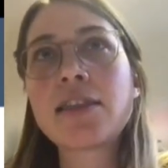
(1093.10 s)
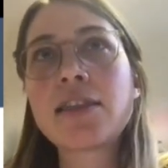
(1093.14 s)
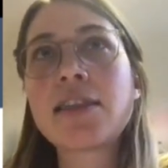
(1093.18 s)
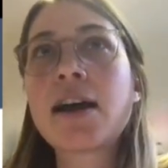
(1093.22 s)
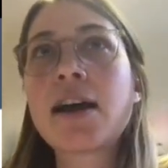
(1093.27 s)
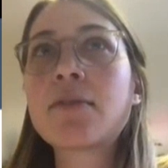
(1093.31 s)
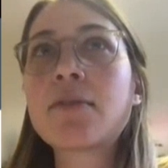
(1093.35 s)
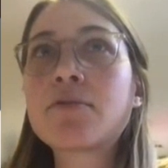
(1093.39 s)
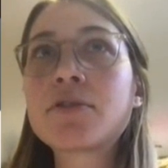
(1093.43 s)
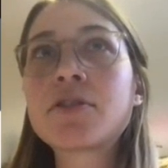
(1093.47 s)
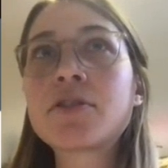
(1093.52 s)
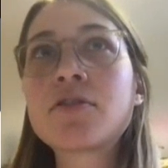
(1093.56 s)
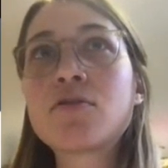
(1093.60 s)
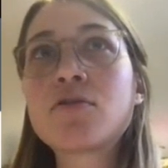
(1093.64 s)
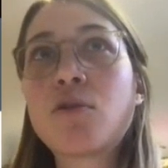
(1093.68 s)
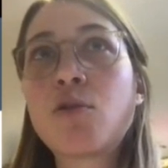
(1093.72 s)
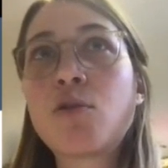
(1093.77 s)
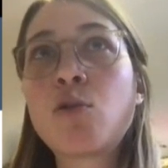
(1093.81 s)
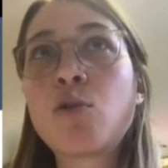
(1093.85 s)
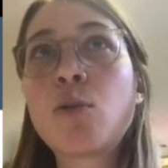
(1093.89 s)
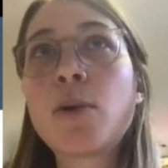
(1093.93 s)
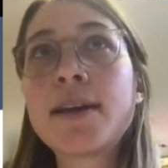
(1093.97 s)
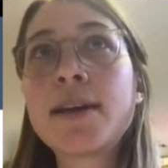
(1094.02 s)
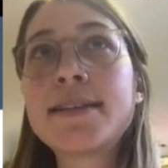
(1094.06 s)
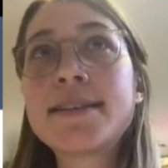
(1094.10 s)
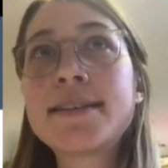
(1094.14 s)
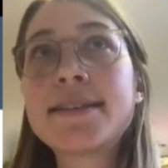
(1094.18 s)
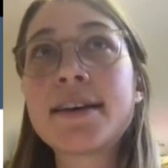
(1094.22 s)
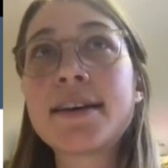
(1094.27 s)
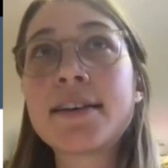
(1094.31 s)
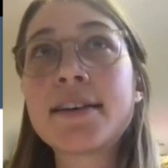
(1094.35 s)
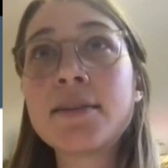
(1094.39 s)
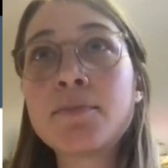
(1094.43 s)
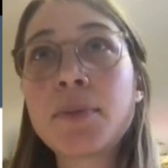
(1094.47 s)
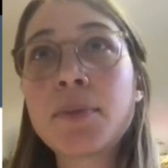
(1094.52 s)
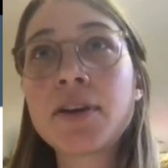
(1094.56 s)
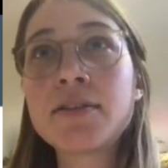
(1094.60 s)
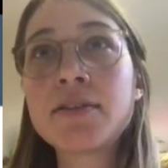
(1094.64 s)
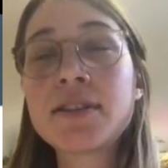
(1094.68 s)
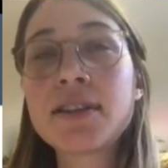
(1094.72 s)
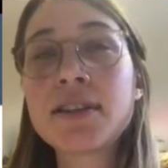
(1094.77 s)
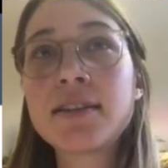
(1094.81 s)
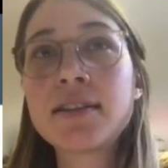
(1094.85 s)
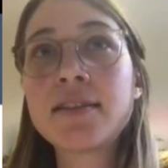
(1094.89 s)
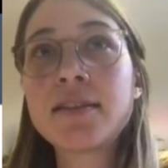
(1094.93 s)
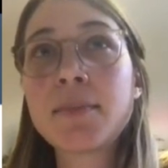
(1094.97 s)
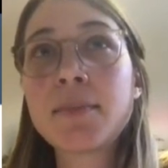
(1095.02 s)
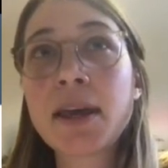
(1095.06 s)
That wasn't always
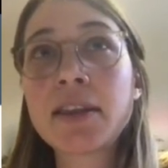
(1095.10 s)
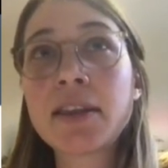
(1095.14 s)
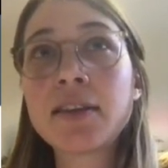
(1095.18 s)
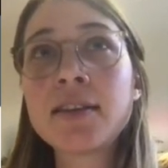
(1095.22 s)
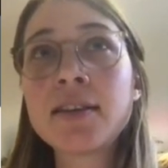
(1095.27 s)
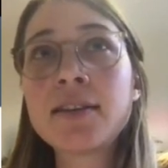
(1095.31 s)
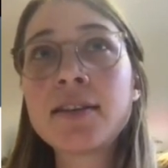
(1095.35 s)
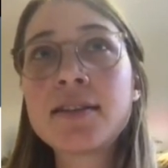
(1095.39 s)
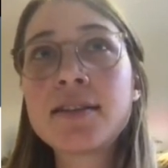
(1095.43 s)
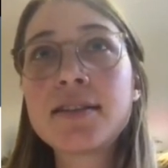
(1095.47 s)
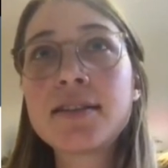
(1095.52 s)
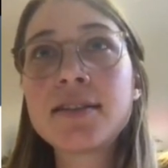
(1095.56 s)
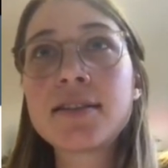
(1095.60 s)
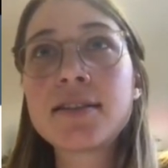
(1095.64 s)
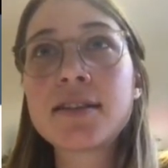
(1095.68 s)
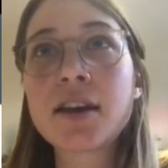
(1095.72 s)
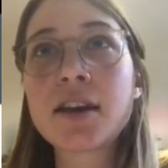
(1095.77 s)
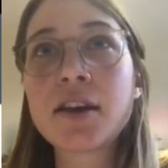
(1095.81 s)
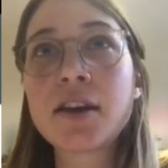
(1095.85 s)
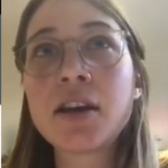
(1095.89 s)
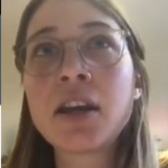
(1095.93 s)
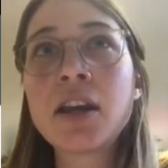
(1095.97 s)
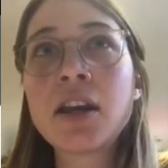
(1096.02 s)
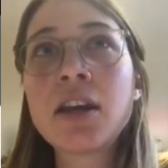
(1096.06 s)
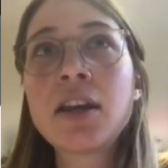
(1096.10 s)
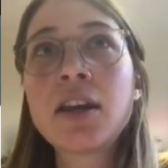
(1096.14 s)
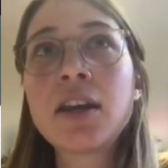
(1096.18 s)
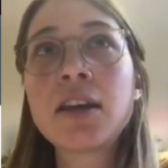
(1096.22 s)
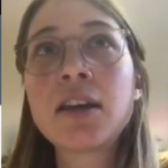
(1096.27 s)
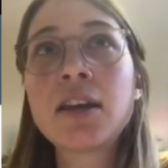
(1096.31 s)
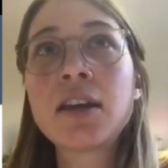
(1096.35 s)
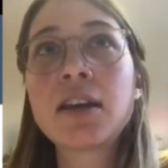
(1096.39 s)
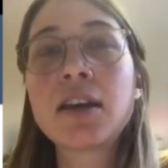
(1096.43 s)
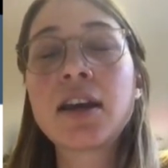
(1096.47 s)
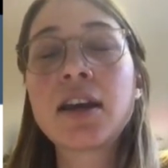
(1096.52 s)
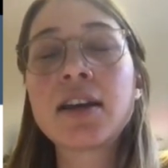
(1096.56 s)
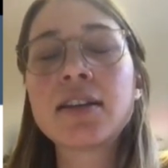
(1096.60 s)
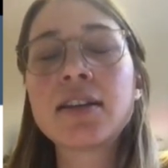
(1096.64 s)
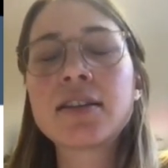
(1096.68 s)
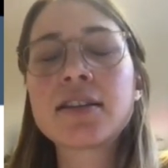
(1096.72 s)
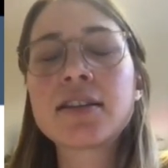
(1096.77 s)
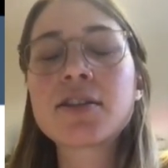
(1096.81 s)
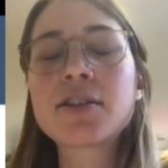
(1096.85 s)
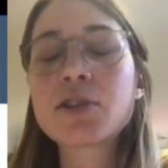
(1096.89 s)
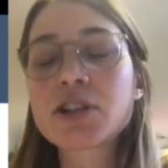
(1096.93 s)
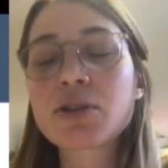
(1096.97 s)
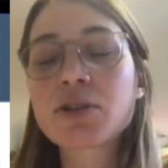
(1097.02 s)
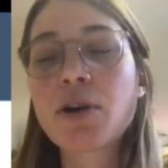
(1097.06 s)
signposted in the methods. So
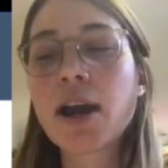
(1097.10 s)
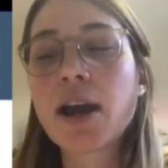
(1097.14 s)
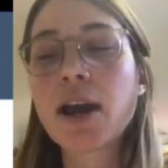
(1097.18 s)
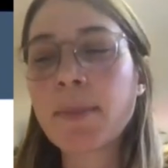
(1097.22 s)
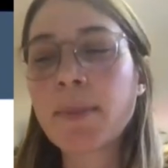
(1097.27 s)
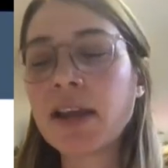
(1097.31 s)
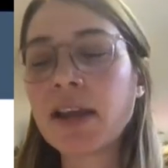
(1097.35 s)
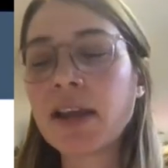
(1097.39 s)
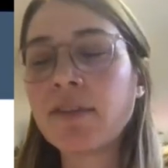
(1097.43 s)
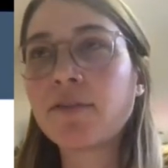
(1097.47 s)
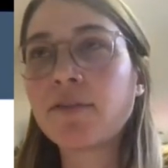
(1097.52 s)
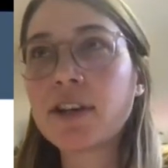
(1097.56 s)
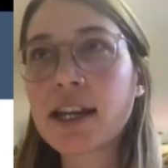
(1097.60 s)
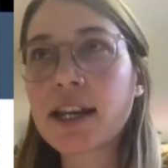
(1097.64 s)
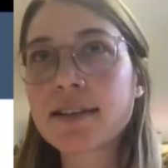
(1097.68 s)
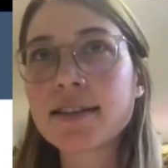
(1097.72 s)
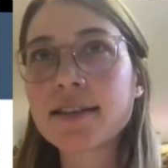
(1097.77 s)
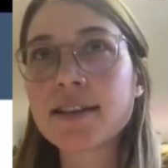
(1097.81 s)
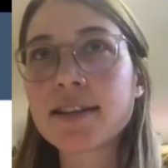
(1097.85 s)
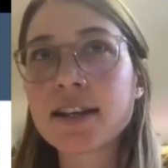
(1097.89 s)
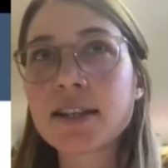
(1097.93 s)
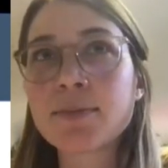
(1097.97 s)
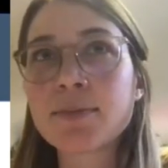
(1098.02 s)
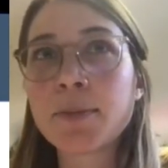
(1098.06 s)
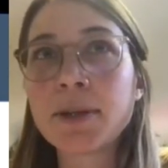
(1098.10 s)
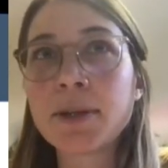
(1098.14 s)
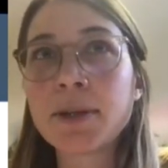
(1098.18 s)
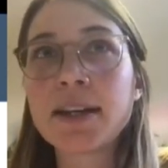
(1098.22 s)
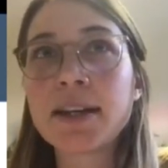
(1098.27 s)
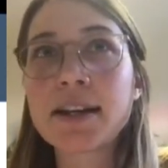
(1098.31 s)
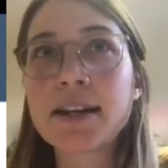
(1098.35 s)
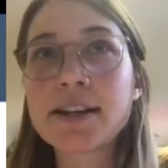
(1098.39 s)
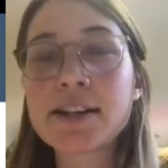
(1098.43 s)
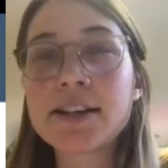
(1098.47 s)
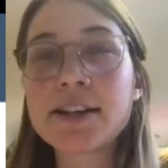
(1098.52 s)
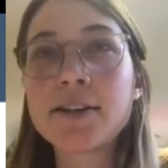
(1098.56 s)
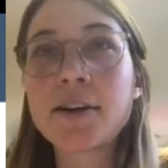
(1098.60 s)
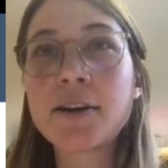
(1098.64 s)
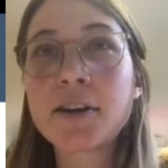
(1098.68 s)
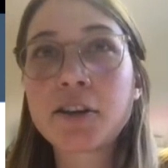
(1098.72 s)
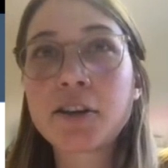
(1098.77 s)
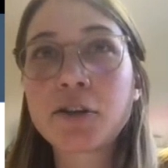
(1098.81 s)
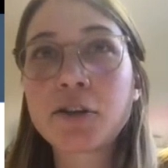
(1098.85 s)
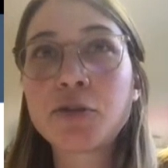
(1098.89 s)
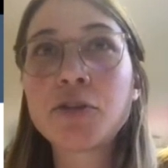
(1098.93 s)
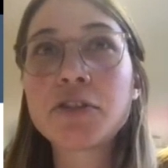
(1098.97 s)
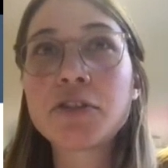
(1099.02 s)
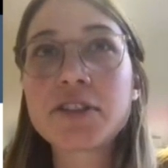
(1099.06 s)
this was quite a painful exercise, but we did actually look
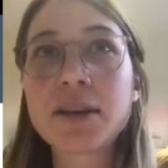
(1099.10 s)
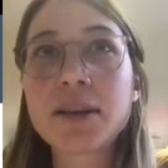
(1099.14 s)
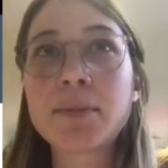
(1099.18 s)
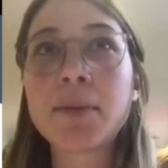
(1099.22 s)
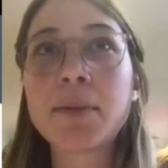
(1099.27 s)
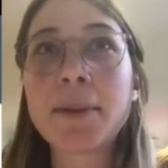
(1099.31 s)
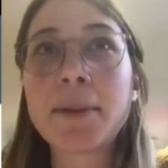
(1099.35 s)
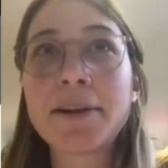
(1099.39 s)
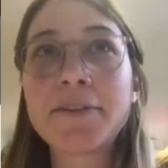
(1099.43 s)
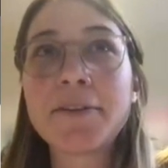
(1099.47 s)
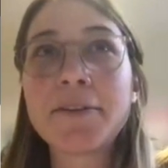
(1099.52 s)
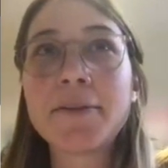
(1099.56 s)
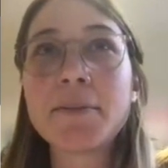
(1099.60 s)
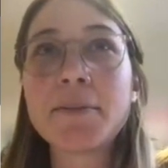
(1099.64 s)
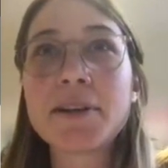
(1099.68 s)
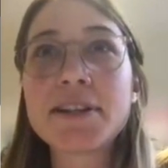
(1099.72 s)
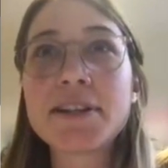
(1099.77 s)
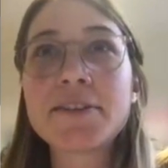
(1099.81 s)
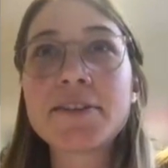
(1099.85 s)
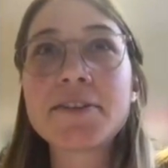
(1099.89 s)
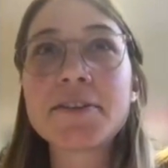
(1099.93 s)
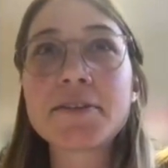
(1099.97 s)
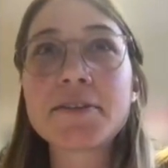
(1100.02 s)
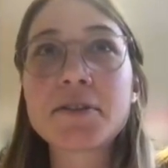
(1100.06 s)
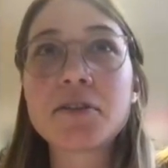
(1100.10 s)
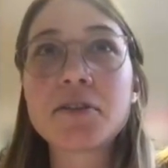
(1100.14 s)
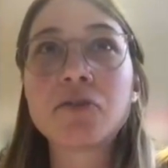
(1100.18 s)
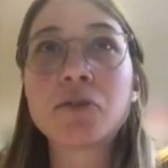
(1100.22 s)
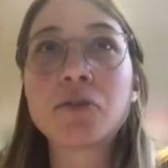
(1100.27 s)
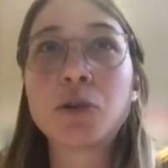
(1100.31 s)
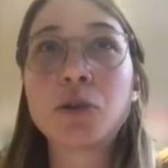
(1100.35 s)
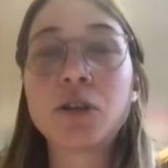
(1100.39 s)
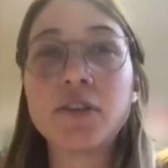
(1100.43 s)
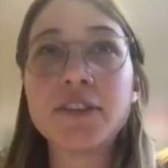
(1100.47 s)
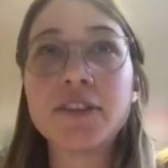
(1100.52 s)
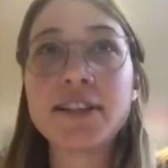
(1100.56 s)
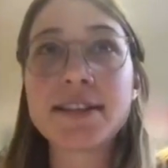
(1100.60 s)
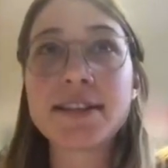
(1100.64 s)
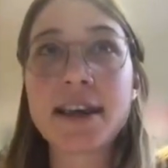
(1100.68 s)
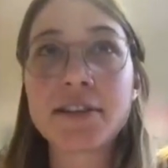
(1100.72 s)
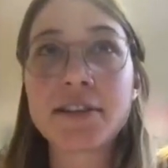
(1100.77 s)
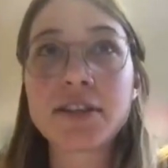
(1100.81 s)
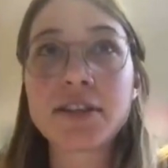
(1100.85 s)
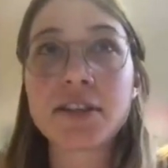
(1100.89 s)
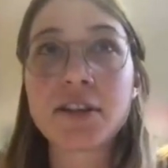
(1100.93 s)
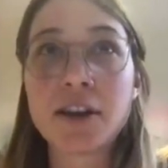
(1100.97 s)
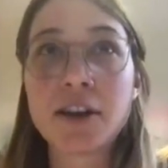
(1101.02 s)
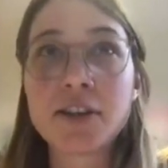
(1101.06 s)
through the supplementary materials of all of these
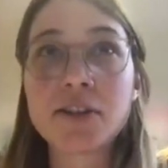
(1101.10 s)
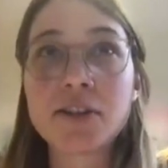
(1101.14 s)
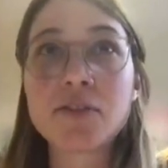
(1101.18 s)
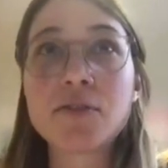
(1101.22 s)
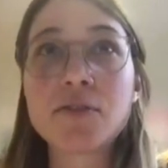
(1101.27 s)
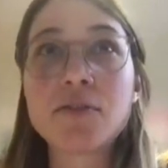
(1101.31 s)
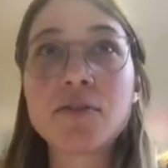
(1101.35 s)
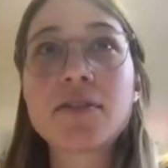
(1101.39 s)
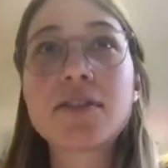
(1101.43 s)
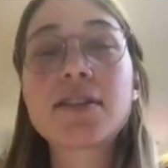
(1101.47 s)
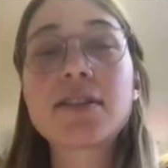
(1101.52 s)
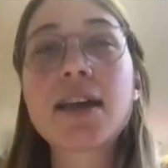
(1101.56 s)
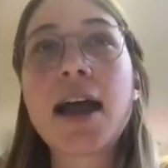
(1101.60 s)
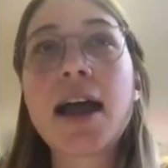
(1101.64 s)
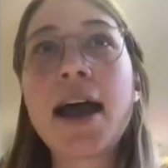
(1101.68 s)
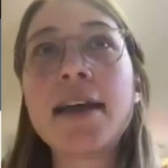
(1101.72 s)
1,000 articles.